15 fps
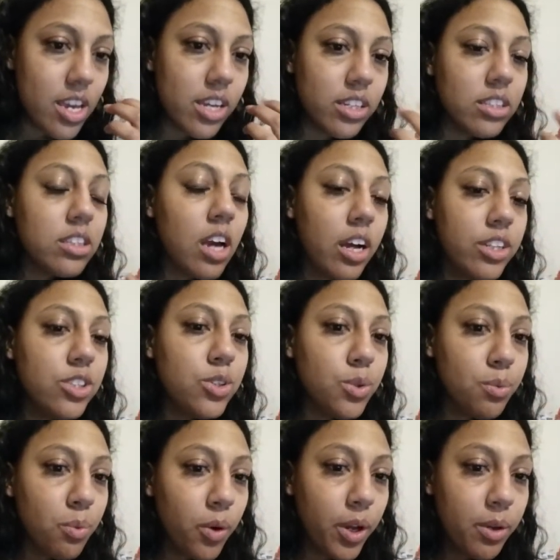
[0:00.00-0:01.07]
it's gotten to
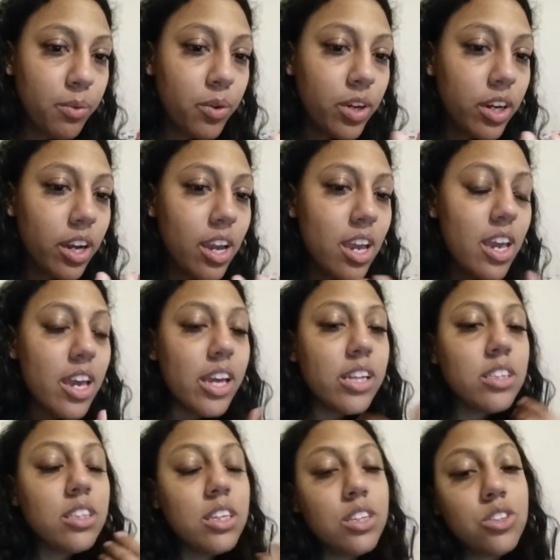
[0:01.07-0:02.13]
a point where
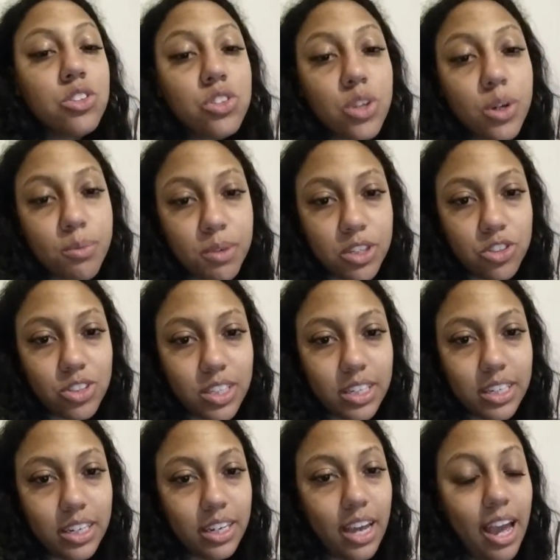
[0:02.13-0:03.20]
it's it's so much
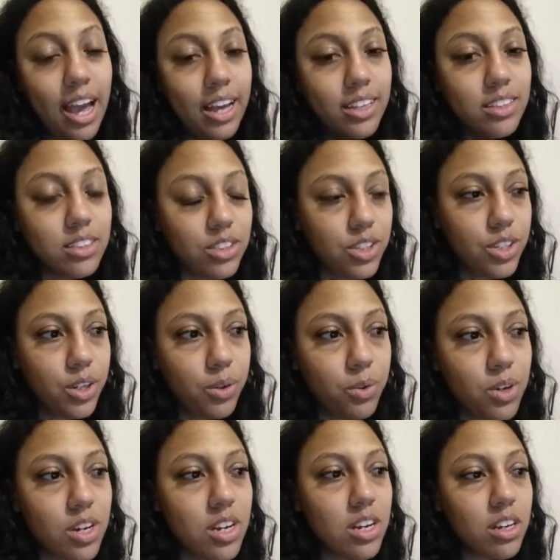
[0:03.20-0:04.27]
that it has you
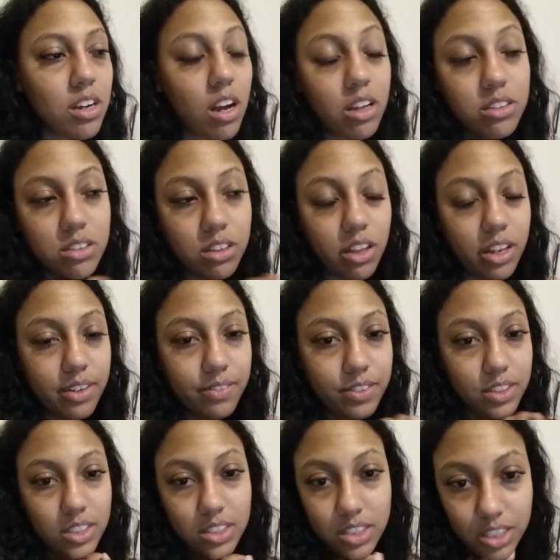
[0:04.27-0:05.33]
know caused a lot
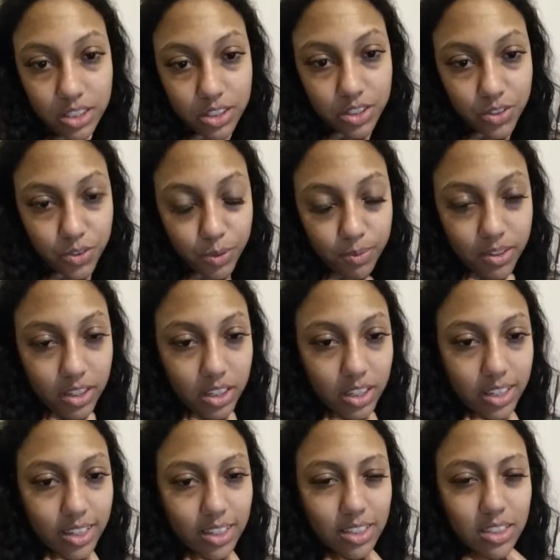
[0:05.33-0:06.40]
of tears for
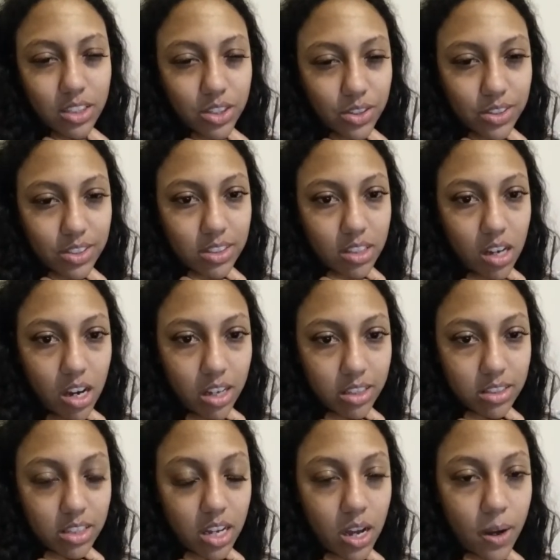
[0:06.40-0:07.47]
me and you know it's
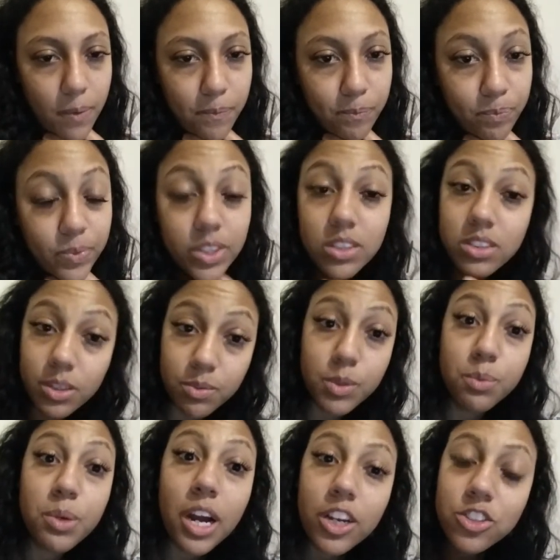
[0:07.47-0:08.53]
caused um, some
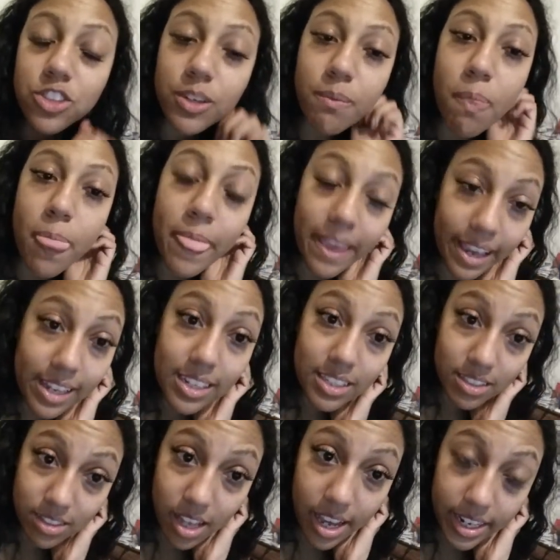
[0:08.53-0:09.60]
depression and
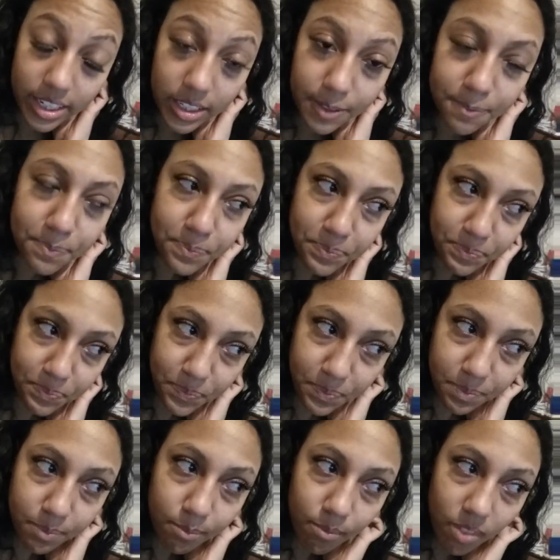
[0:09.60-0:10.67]
anxiety
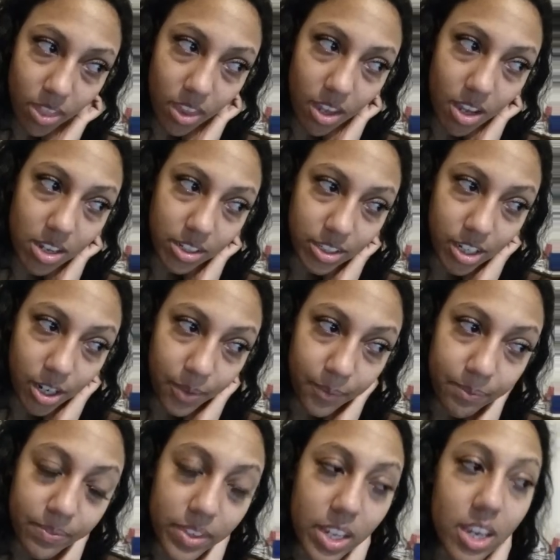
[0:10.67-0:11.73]
you
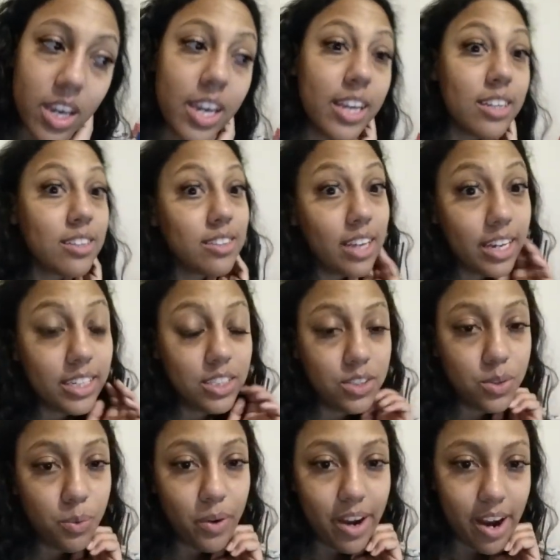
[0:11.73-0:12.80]
know anxiety
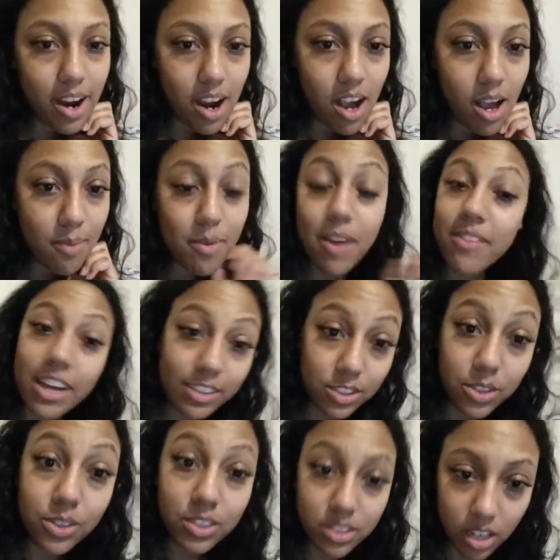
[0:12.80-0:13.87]
to where um, i've had
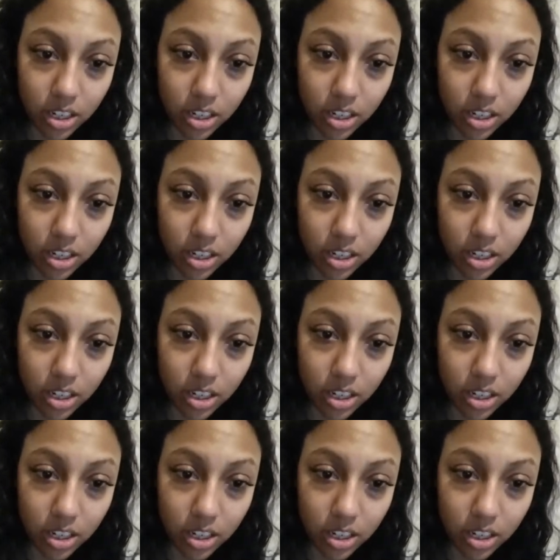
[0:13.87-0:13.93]
to go to the